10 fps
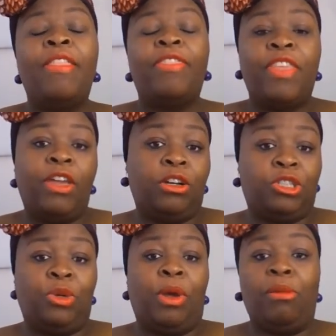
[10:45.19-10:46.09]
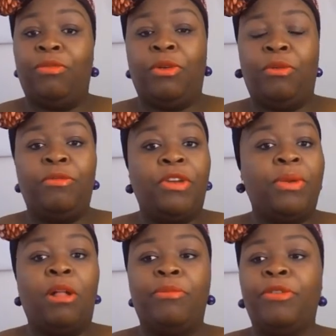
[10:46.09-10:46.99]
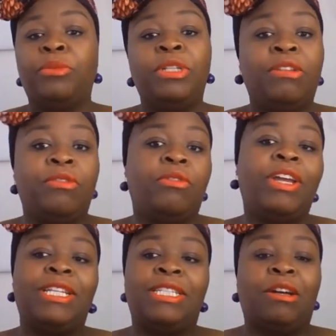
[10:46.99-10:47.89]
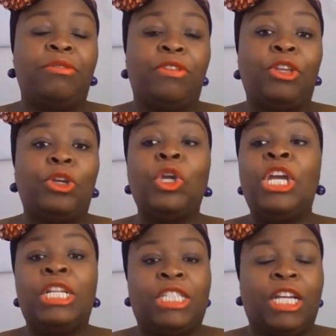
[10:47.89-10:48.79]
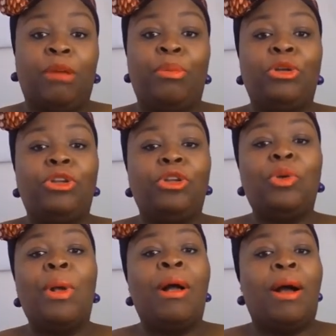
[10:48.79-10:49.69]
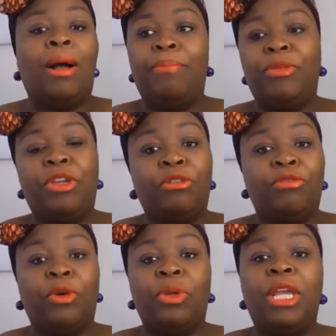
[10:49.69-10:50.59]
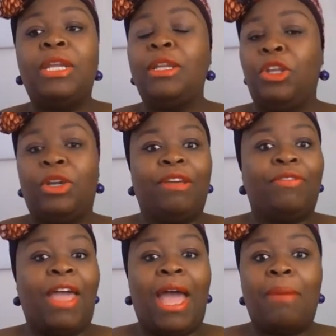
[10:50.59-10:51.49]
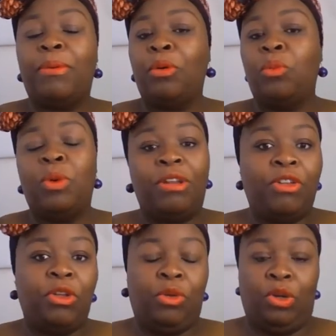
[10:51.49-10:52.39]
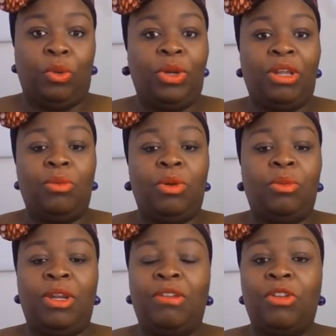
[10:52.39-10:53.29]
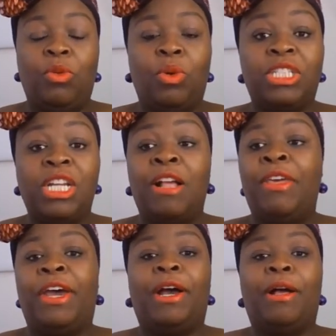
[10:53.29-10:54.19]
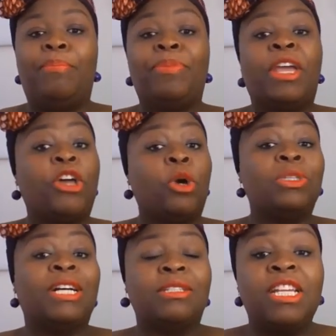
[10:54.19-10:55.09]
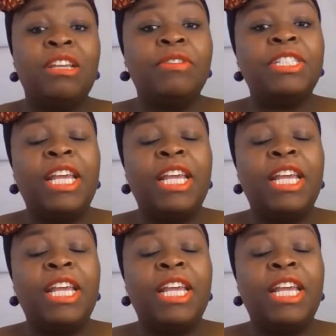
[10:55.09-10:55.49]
they are so helpful, very helpful. We'll even write it down for you, check up on you. You can phone in, you can have the app, whatever whatever you want. The hotel service,